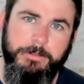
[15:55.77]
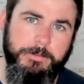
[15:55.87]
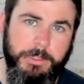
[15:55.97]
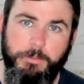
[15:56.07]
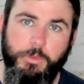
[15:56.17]

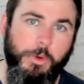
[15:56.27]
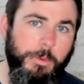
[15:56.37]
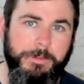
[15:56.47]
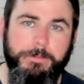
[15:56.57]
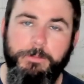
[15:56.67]
The more
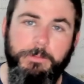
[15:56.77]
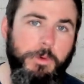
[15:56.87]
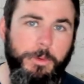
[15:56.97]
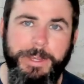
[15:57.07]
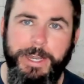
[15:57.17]

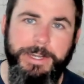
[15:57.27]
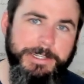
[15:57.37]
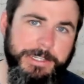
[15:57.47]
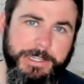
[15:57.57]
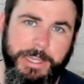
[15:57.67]
we got
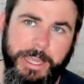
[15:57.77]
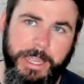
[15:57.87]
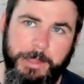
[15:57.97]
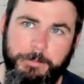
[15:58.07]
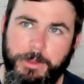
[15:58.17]
into the
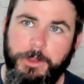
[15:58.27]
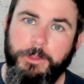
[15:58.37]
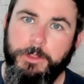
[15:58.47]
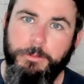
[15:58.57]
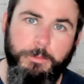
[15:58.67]
game,
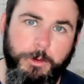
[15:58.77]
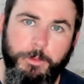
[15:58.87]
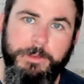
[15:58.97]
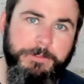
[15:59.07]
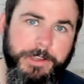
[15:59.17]
the more
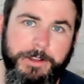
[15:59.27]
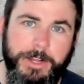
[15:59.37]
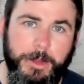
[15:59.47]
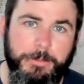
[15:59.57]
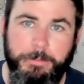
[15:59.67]
we figured
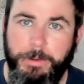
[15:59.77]
out